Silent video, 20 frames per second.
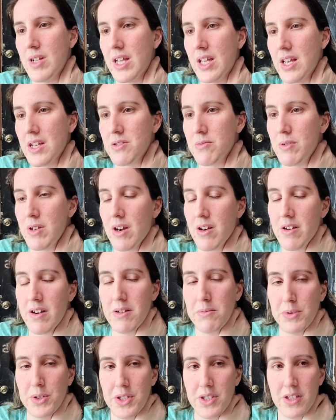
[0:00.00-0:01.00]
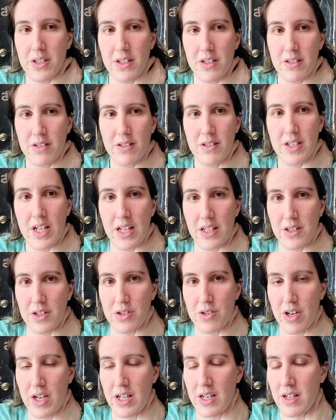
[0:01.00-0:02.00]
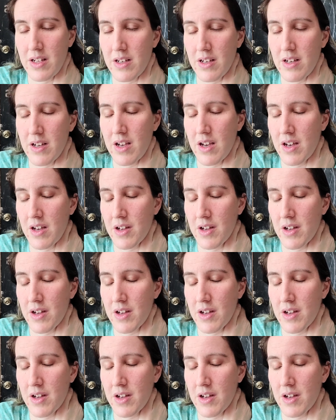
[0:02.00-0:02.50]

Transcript: in case we are able to take the train in,